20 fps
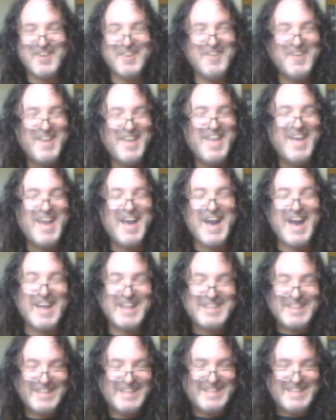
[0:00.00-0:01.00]
you know,
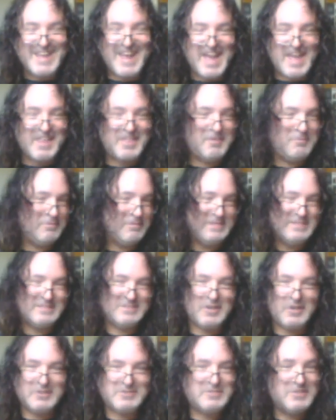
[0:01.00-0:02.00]
uh, to death,
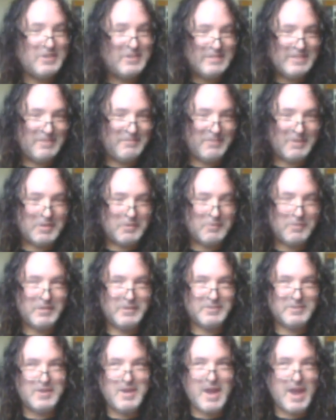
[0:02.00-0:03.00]
which is also a
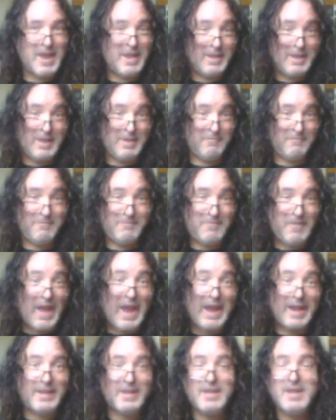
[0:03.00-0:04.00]
living creature, and in
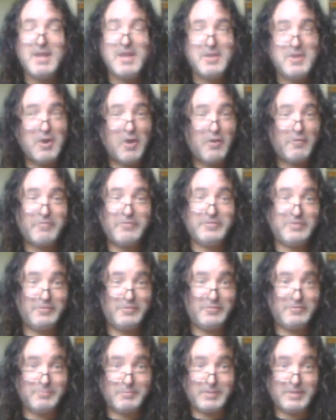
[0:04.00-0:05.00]
fact, the
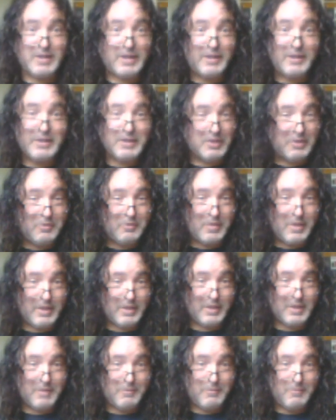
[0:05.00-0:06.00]
officers were telling
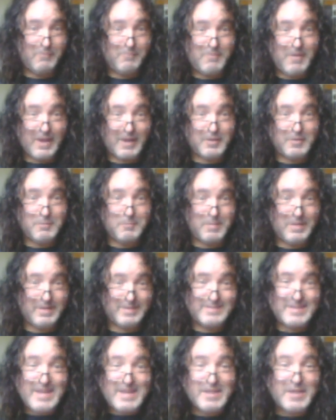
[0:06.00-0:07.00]
you it, in fact,
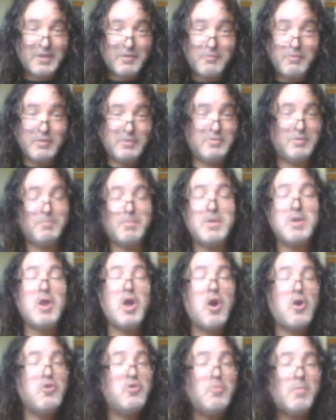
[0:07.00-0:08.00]
could be a sentient creature.
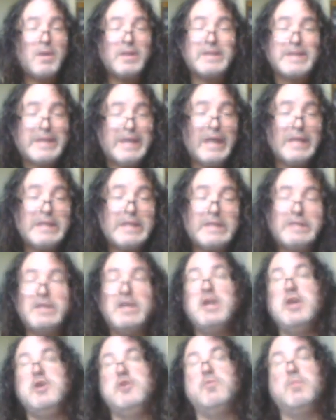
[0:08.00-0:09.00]
But no, you want to
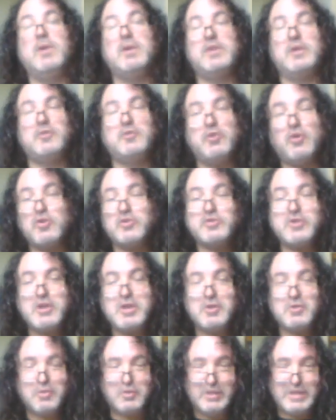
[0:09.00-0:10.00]
kill it. You want to
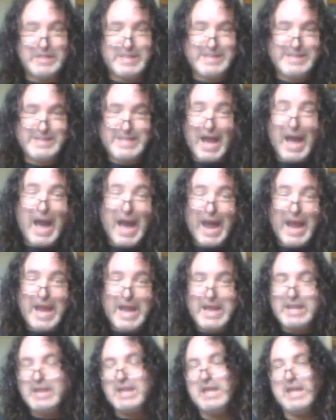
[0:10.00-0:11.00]
torture it until it
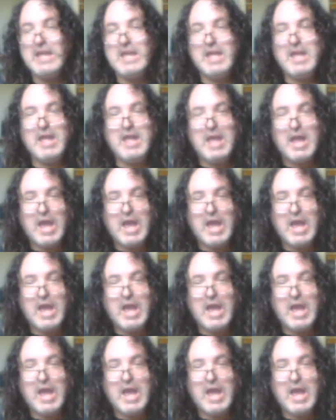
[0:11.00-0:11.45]
died,